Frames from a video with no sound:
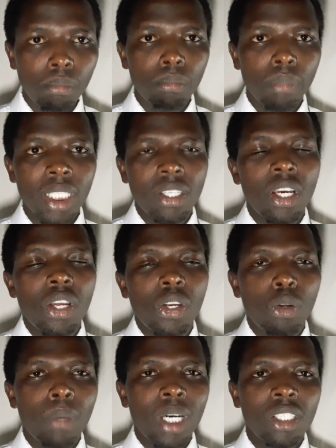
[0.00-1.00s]
But
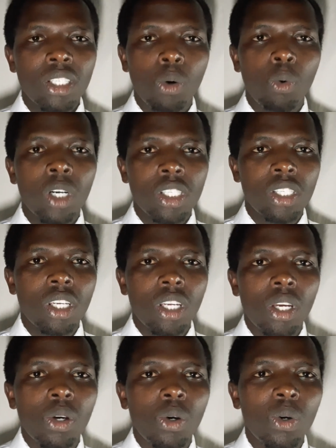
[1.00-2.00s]
no matter what
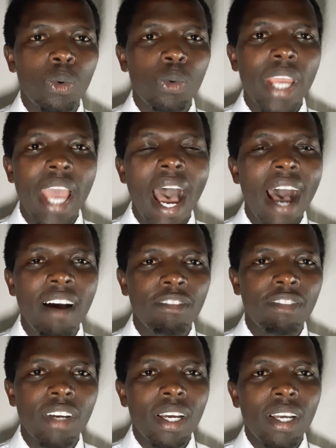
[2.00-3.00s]
we
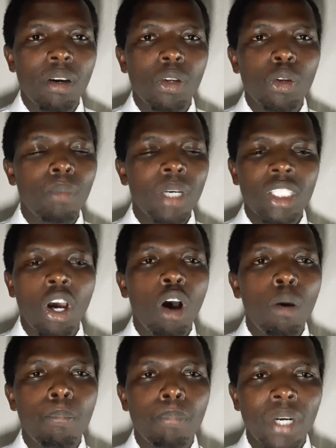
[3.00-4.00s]
have, no matter
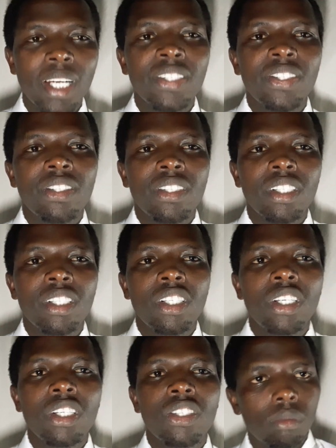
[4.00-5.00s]
how precious it
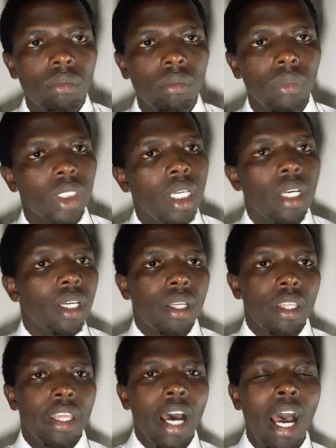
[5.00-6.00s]
is,
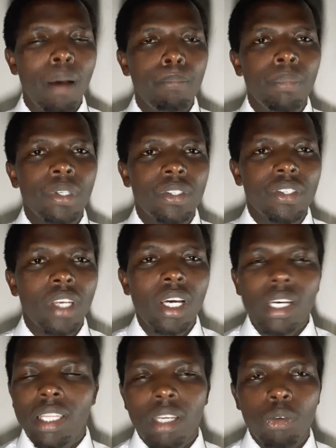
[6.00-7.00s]
the habits
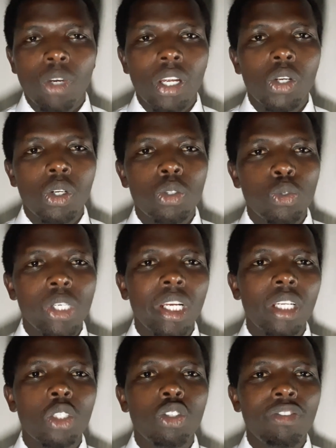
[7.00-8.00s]
that we are not
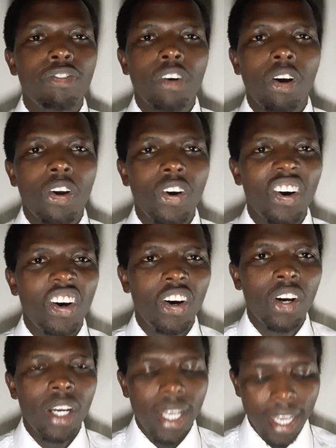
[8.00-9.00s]
willing to
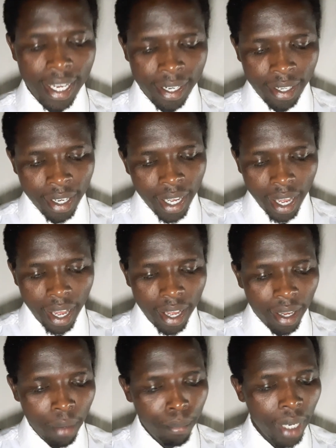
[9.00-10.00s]
forgo and
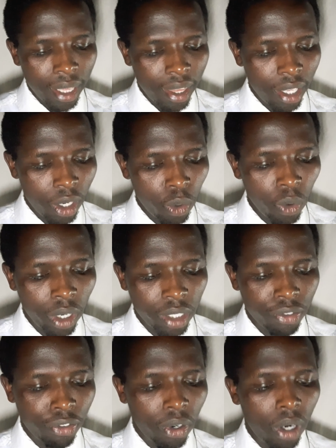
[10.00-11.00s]
but through us
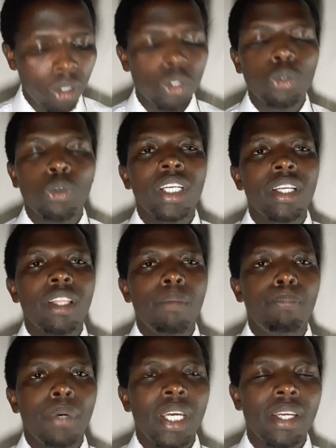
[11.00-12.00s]
for doing the
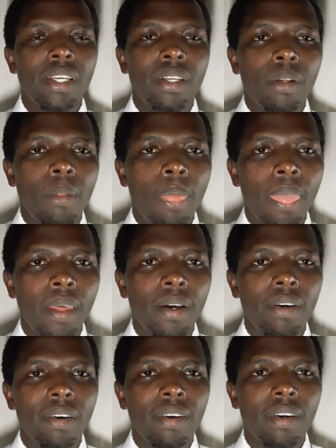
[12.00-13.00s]
pain,
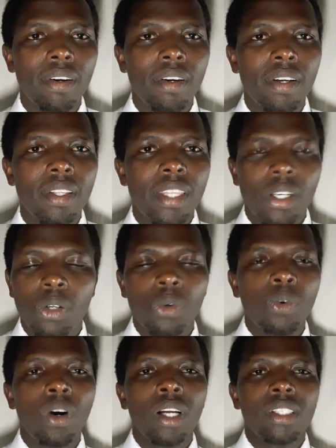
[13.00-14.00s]

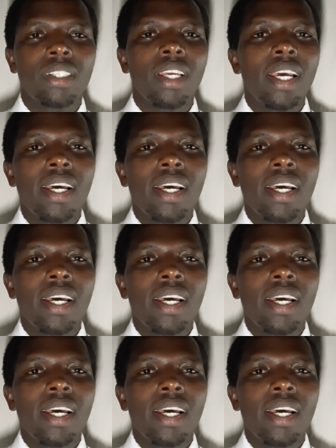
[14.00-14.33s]
through us